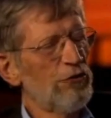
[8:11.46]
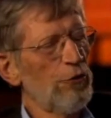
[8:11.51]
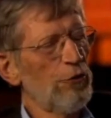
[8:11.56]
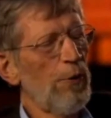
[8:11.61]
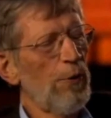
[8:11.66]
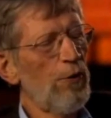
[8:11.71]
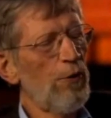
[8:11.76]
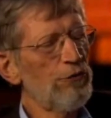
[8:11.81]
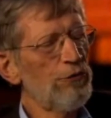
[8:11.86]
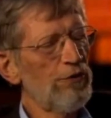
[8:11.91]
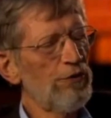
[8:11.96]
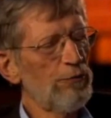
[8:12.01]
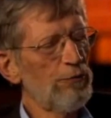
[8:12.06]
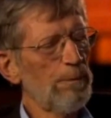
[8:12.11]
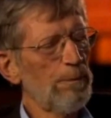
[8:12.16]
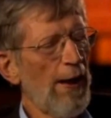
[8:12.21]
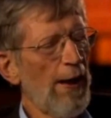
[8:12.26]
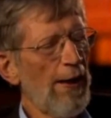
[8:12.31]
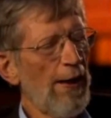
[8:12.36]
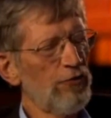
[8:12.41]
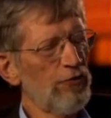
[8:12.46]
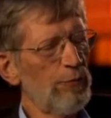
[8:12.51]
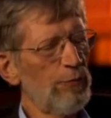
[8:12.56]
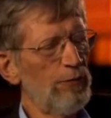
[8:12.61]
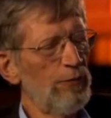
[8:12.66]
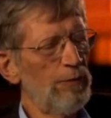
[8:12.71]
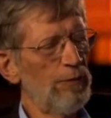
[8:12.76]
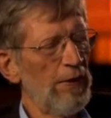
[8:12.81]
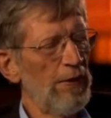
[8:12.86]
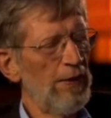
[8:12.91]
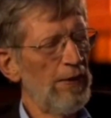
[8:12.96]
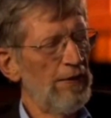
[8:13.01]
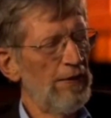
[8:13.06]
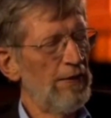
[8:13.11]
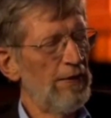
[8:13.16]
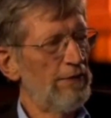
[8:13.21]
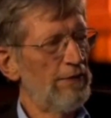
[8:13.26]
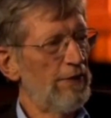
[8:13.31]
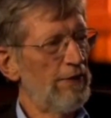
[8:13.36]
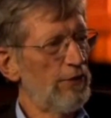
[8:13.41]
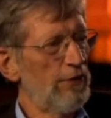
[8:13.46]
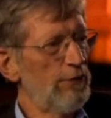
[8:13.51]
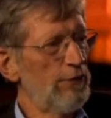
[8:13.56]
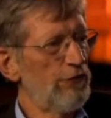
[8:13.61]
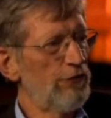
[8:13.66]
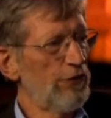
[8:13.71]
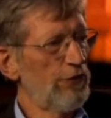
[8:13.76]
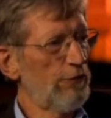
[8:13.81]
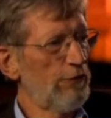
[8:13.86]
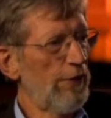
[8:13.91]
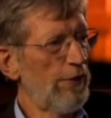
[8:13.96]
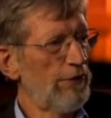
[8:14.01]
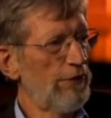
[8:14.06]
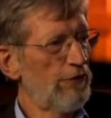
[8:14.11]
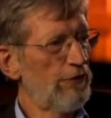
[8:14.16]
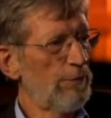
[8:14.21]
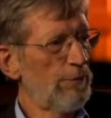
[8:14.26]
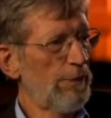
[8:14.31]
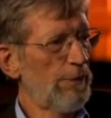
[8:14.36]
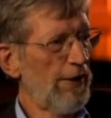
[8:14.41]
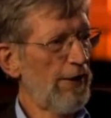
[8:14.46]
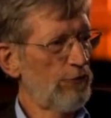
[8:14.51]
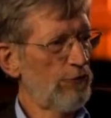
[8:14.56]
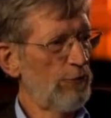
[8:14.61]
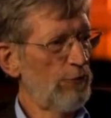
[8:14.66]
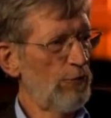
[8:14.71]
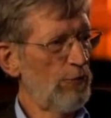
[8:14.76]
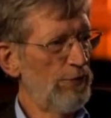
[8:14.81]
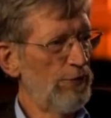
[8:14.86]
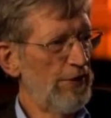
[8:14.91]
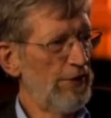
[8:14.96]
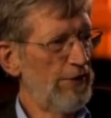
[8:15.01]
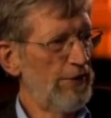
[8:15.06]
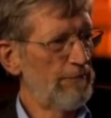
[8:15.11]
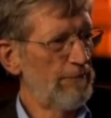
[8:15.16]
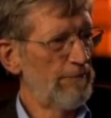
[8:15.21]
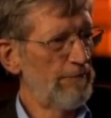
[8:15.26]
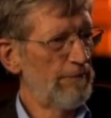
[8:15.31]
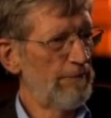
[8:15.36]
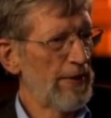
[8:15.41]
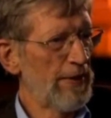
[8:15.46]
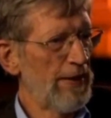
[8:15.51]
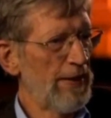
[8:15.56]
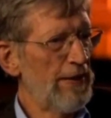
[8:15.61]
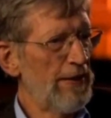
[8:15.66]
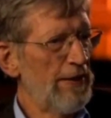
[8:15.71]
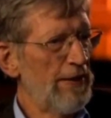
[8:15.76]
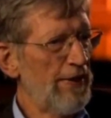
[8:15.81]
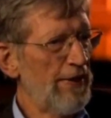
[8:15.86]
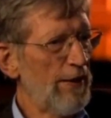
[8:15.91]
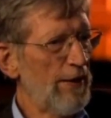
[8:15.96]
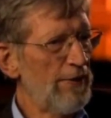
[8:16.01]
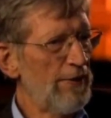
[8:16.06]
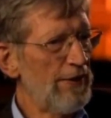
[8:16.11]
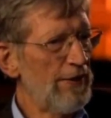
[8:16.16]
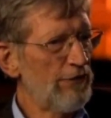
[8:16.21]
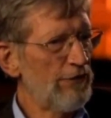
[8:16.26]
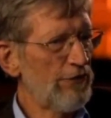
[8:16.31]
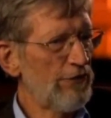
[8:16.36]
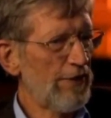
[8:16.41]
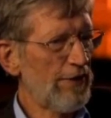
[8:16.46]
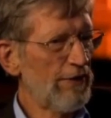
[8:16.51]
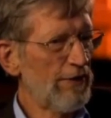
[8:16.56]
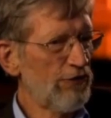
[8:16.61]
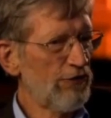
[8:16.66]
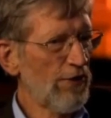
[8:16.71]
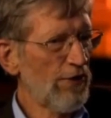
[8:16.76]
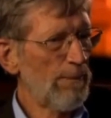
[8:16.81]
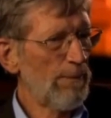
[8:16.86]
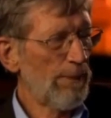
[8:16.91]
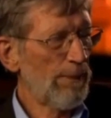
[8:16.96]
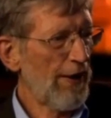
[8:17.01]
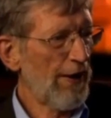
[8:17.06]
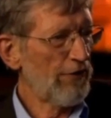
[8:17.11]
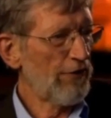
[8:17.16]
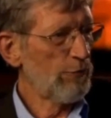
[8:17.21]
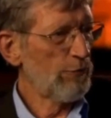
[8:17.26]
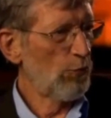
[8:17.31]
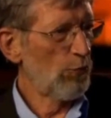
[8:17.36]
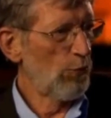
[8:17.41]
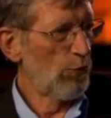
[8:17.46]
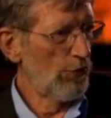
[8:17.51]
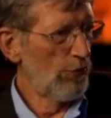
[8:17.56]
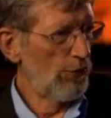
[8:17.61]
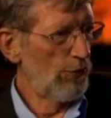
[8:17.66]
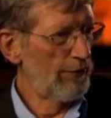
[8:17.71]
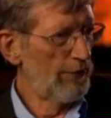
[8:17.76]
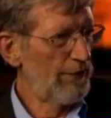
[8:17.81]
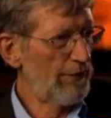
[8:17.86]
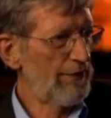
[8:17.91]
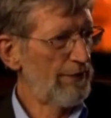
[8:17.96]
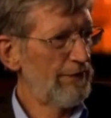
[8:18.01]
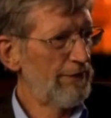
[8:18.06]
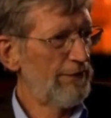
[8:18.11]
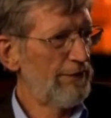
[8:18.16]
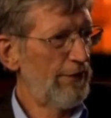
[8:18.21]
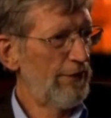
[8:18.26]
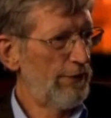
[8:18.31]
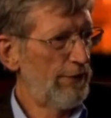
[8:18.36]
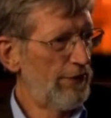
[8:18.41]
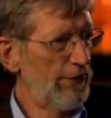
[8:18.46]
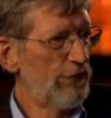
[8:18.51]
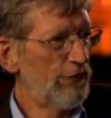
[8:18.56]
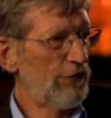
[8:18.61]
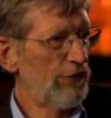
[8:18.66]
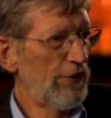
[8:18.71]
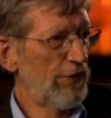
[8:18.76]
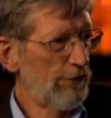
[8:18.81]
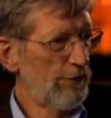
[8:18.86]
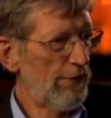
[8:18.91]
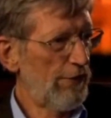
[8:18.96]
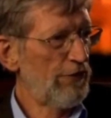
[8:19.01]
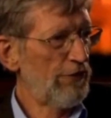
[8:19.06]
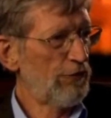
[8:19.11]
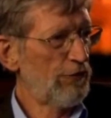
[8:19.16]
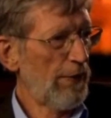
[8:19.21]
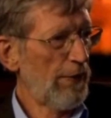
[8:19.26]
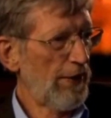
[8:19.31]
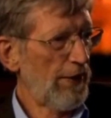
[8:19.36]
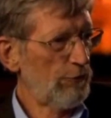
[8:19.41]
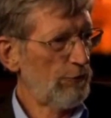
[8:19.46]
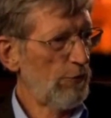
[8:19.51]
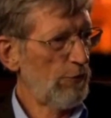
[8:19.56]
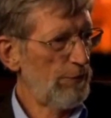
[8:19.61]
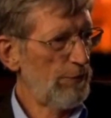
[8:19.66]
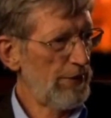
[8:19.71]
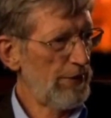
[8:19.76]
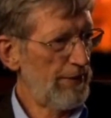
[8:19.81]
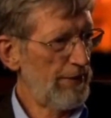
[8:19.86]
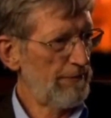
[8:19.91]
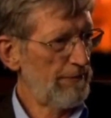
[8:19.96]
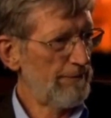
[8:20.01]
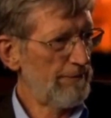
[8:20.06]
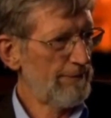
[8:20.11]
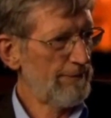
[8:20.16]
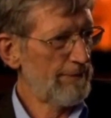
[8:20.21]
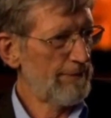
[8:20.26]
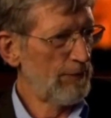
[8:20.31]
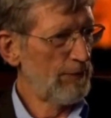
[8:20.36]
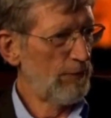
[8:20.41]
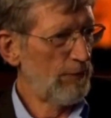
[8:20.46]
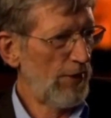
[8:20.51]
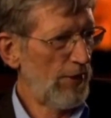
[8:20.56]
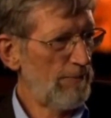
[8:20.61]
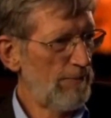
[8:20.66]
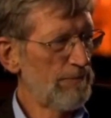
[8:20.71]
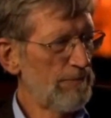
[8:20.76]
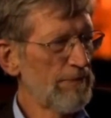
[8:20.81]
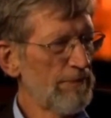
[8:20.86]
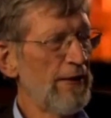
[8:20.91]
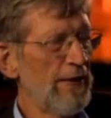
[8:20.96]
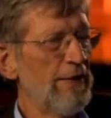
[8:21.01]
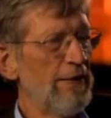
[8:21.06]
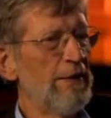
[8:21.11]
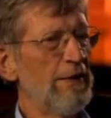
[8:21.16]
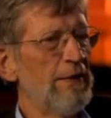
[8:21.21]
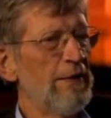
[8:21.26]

Okay, so suppose it's possible that there is a greatest possible being. That means that in some possible world there is a greatest possible being. Right?